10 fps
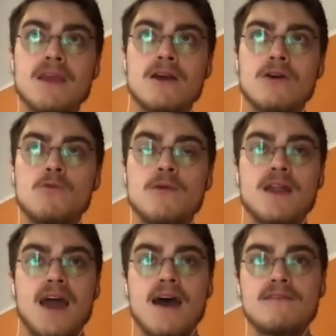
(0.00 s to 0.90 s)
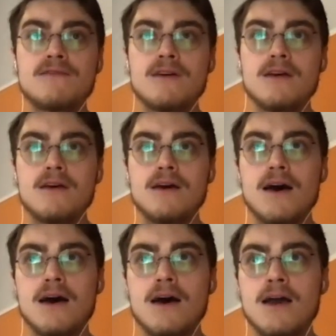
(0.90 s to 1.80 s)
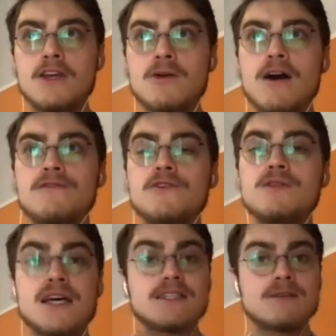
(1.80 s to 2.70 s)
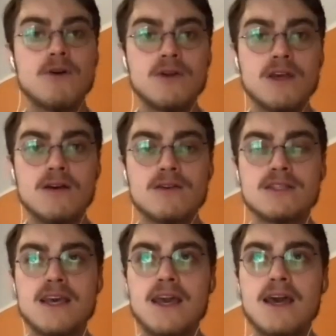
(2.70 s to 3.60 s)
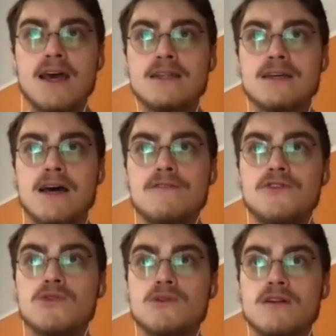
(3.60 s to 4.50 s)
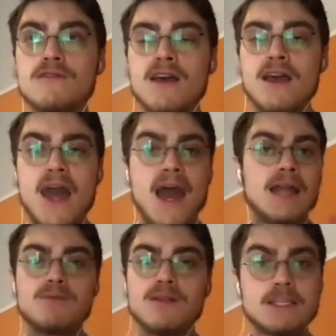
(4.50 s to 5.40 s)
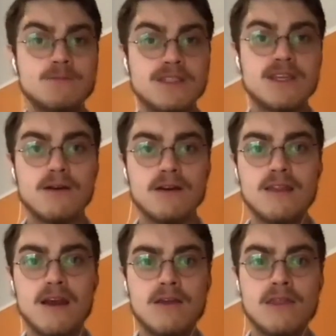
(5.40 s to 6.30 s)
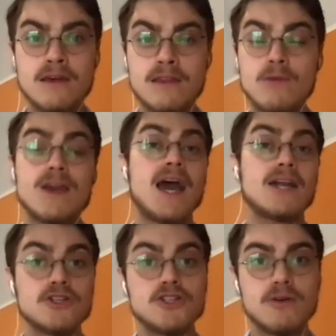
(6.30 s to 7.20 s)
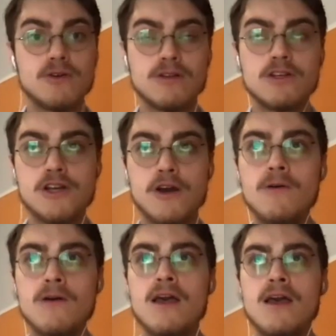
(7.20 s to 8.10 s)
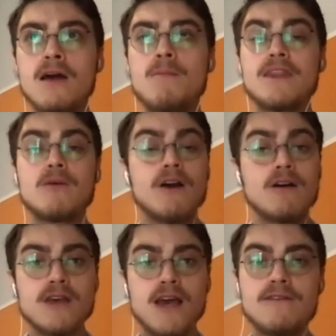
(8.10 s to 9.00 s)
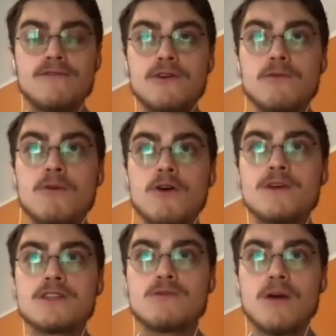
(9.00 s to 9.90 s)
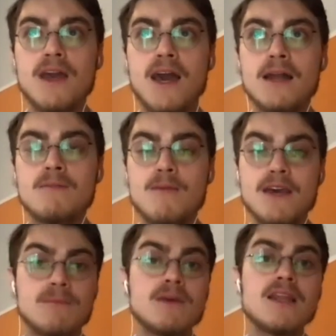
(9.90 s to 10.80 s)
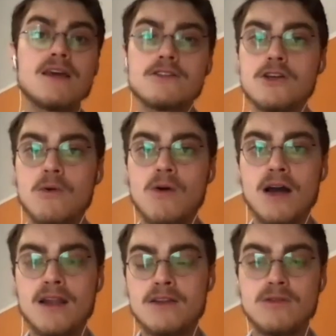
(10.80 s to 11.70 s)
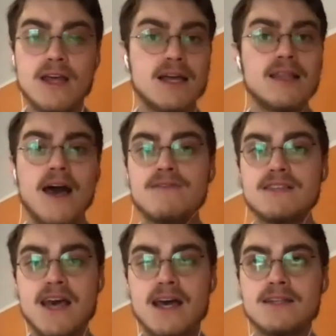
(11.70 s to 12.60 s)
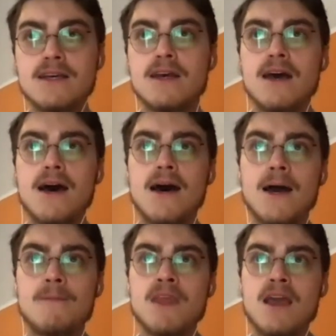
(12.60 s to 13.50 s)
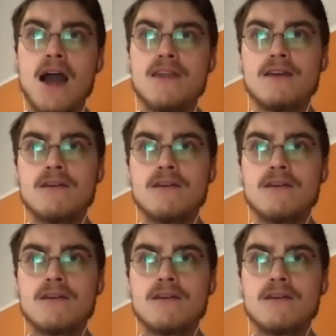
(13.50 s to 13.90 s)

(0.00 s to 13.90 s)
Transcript: we would have a few testimonials and a few sort of ad placements here and there that we had to show during the show. But then we also had a few moments where we had maybe comedians go on and do a live set. I think